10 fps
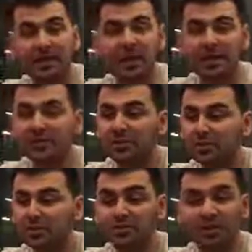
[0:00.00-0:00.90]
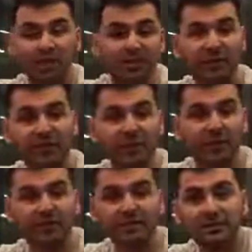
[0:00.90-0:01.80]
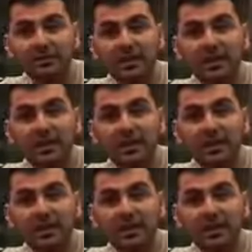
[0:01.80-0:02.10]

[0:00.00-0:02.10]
based on traffic analysis